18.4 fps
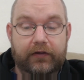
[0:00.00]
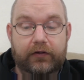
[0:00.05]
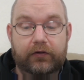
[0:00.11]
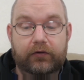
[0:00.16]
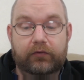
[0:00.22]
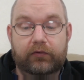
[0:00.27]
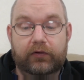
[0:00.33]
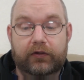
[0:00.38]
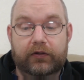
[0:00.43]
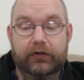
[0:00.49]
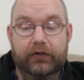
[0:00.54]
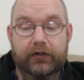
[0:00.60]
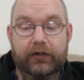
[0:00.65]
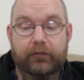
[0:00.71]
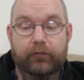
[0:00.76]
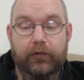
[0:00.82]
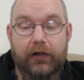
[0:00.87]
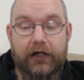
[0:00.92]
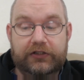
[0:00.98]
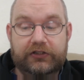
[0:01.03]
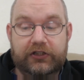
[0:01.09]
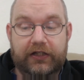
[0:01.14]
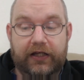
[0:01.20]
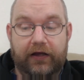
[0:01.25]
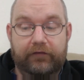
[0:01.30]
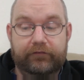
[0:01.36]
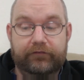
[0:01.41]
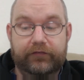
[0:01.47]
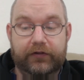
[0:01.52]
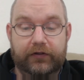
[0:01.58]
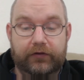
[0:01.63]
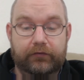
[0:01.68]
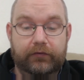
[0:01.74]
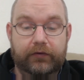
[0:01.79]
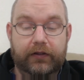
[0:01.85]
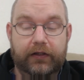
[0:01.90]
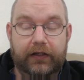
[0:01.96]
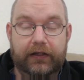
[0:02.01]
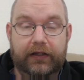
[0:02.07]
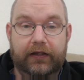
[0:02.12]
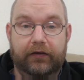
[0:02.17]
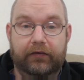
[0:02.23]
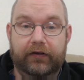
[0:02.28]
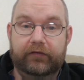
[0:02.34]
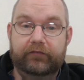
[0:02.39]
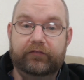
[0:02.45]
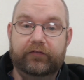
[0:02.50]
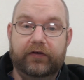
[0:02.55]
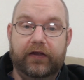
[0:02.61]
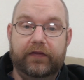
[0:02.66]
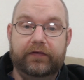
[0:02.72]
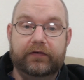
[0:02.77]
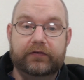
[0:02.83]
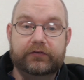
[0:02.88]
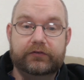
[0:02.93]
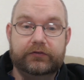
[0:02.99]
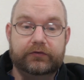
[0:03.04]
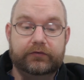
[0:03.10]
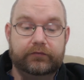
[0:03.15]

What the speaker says: who are good at watching out for you and caring for others.